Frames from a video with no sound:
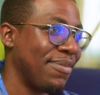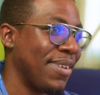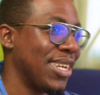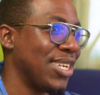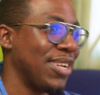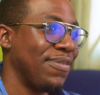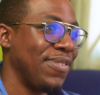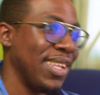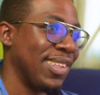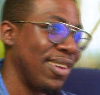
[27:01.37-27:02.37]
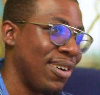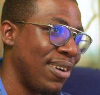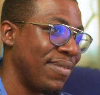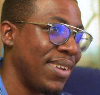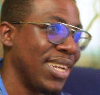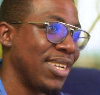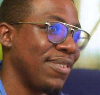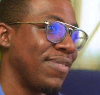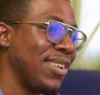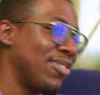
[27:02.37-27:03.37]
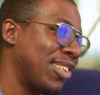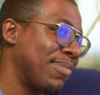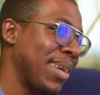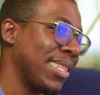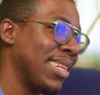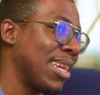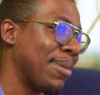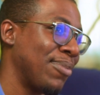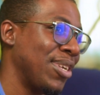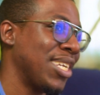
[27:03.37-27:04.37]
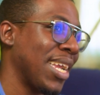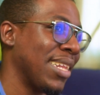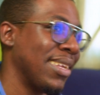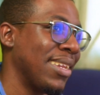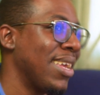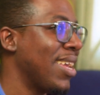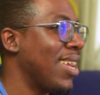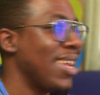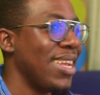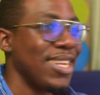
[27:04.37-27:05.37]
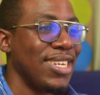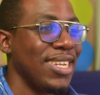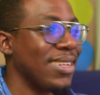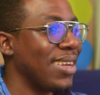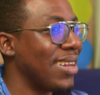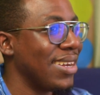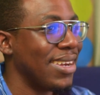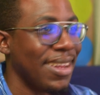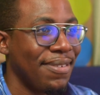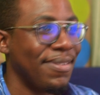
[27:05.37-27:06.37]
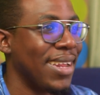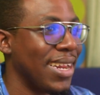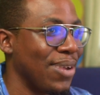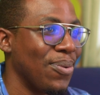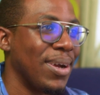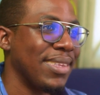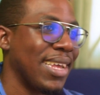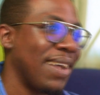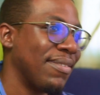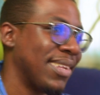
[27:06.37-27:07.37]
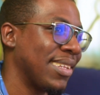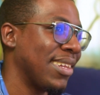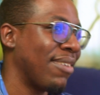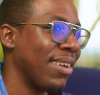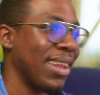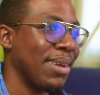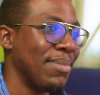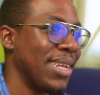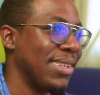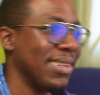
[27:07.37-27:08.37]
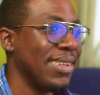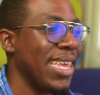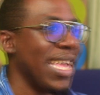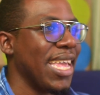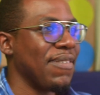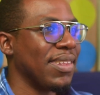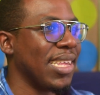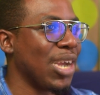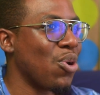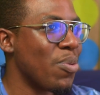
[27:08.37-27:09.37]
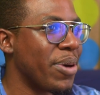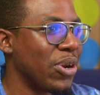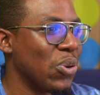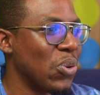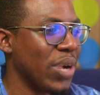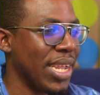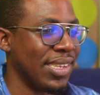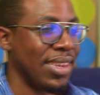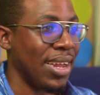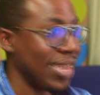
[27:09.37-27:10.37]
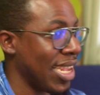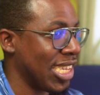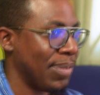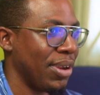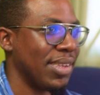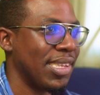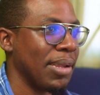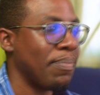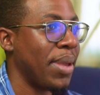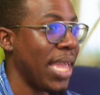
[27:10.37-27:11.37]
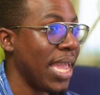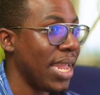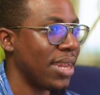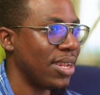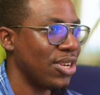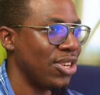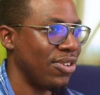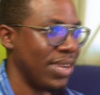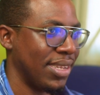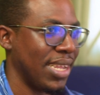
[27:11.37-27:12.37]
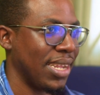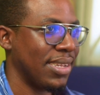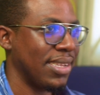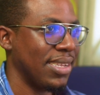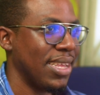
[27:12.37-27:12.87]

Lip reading: and she feels loved and she feels respected and appreciated, she's gonna definitely want to have sex on a regular basis. If you take a woman who is not experiencing pain during sex,